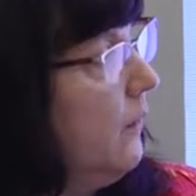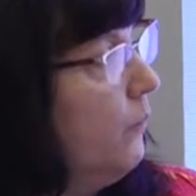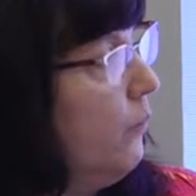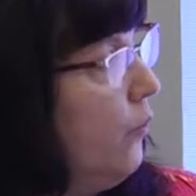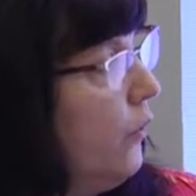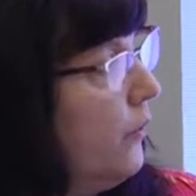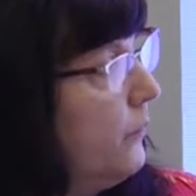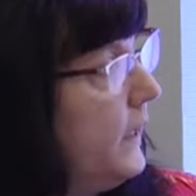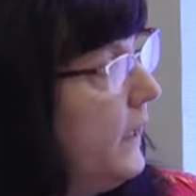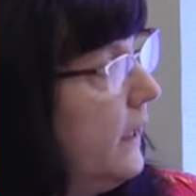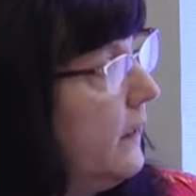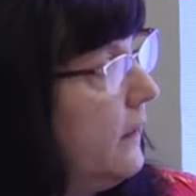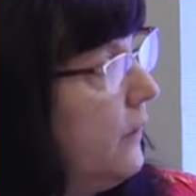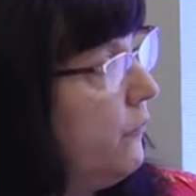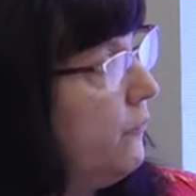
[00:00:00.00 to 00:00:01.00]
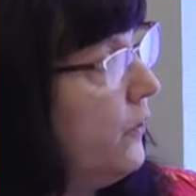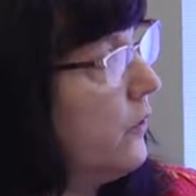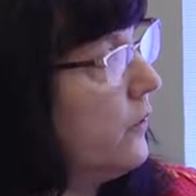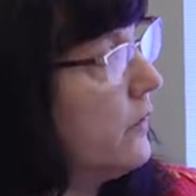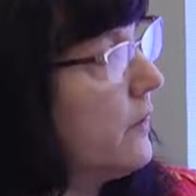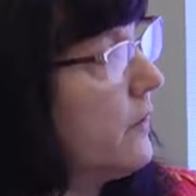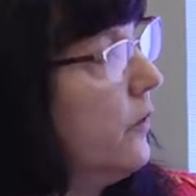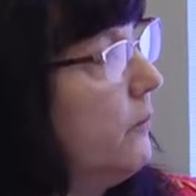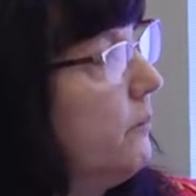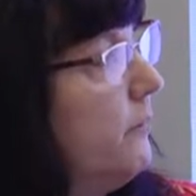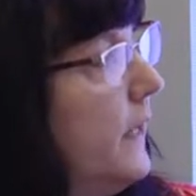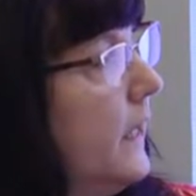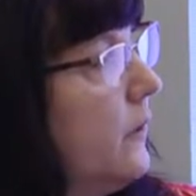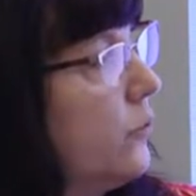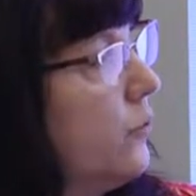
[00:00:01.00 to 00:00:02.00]
More, we are now focused on
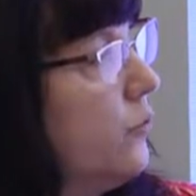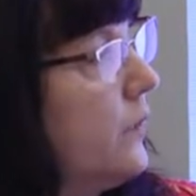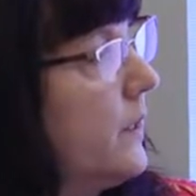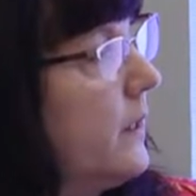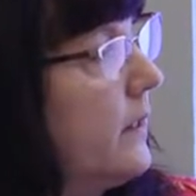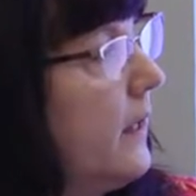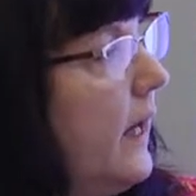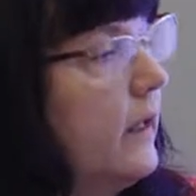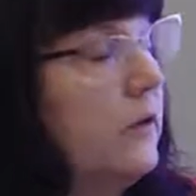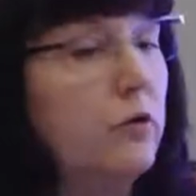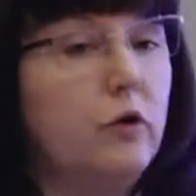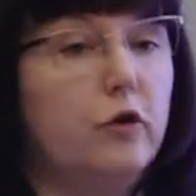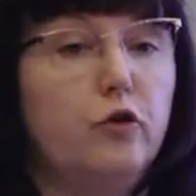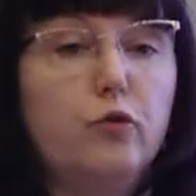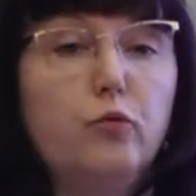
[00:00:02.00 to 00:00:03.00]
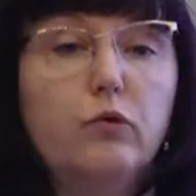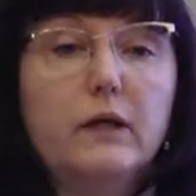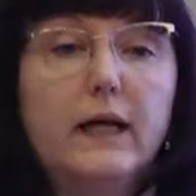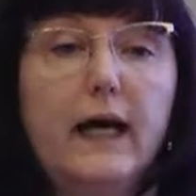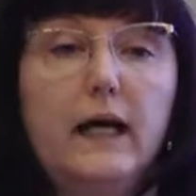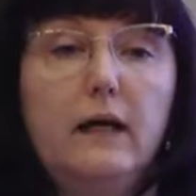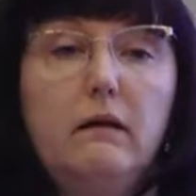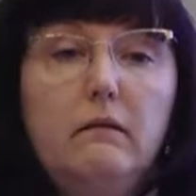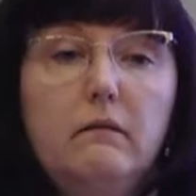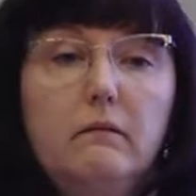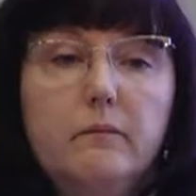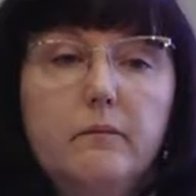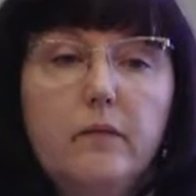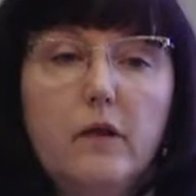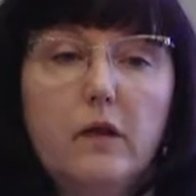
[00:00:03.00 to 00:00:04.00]
Belarus and uh, Ukraine.
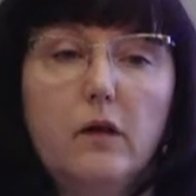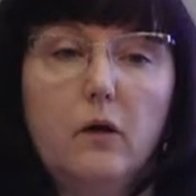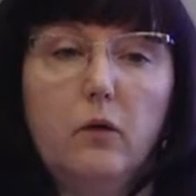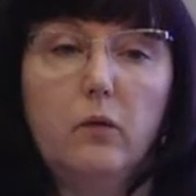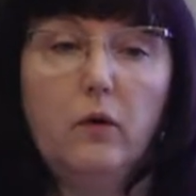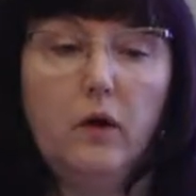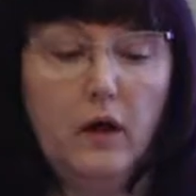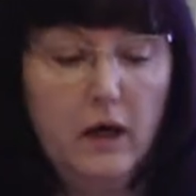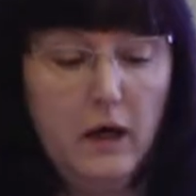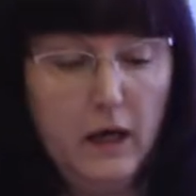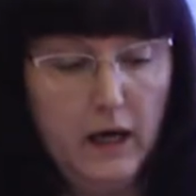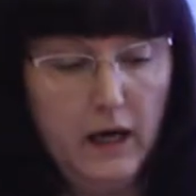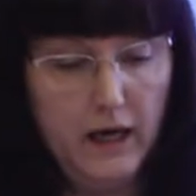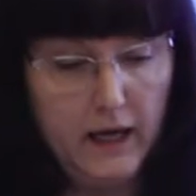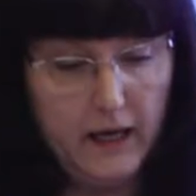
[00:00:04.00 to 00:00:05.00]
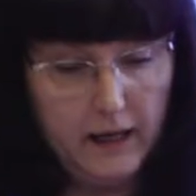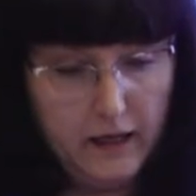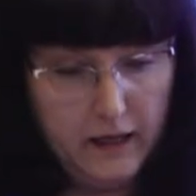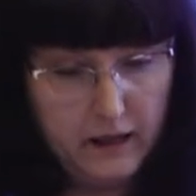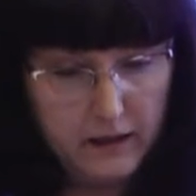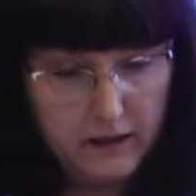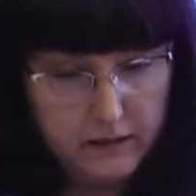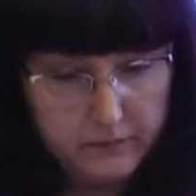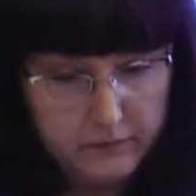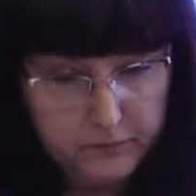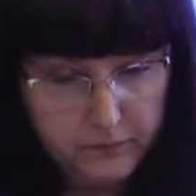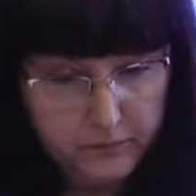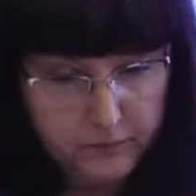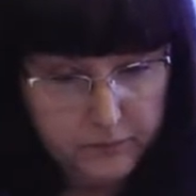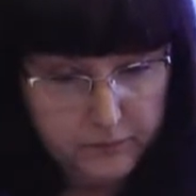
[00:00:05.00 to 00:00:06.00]
So, uh,
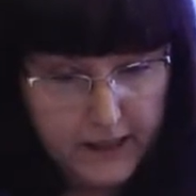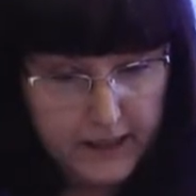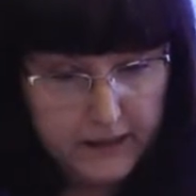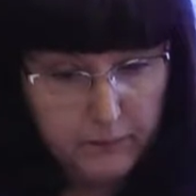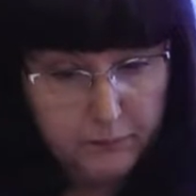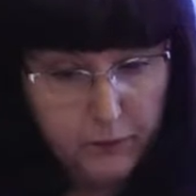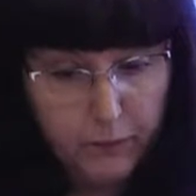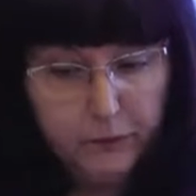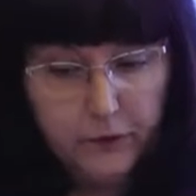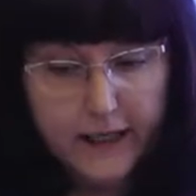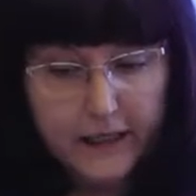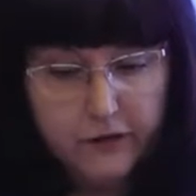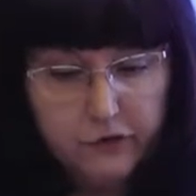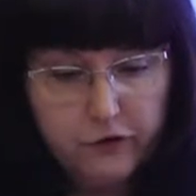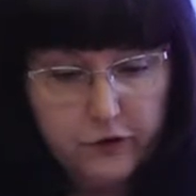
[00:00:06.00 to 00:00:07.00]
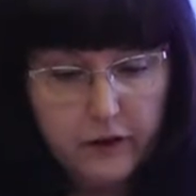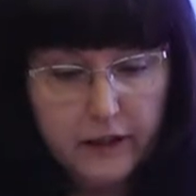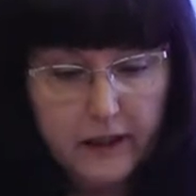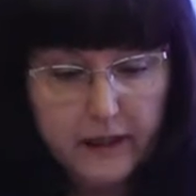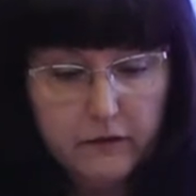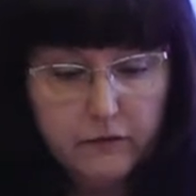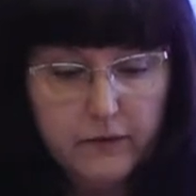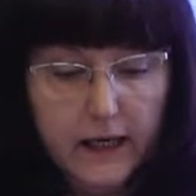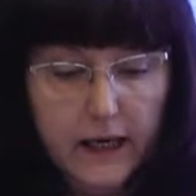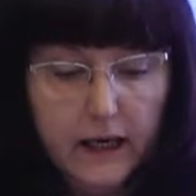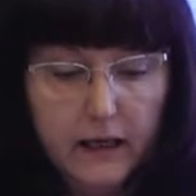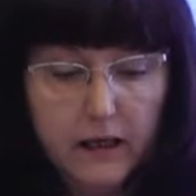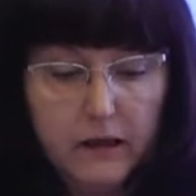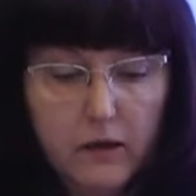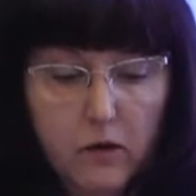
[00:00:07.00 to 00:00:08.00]
by the population,
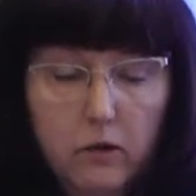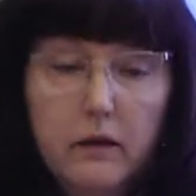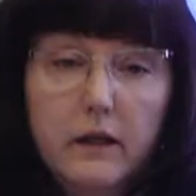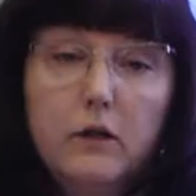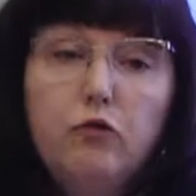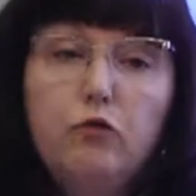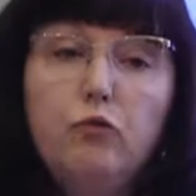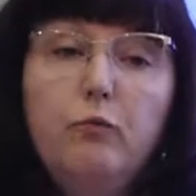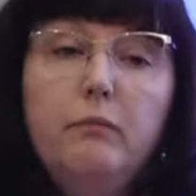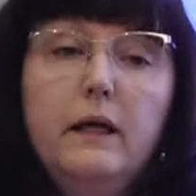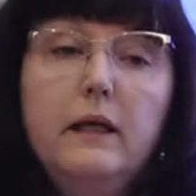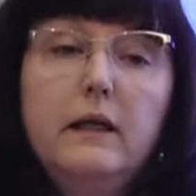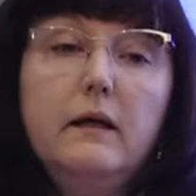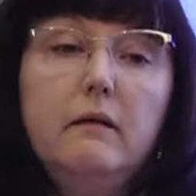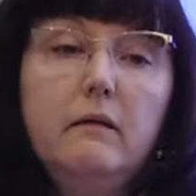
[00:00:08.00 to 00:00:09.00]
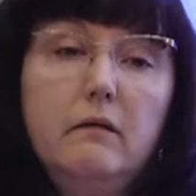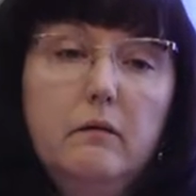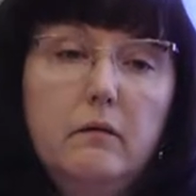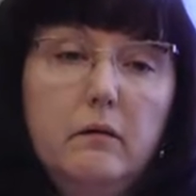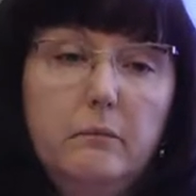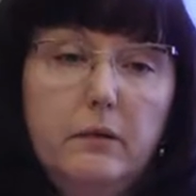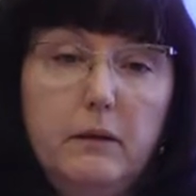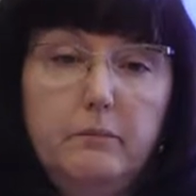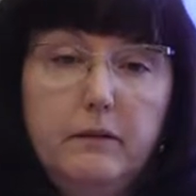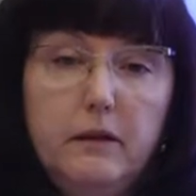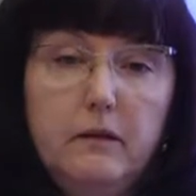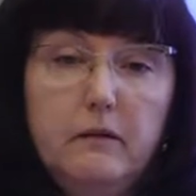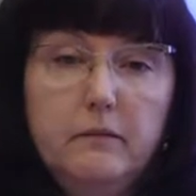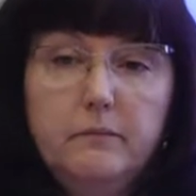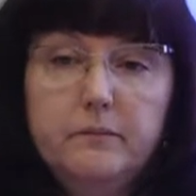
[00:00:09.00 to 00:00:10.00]
Latvia is only two million
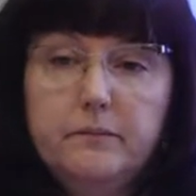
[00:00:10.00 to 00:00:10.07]
people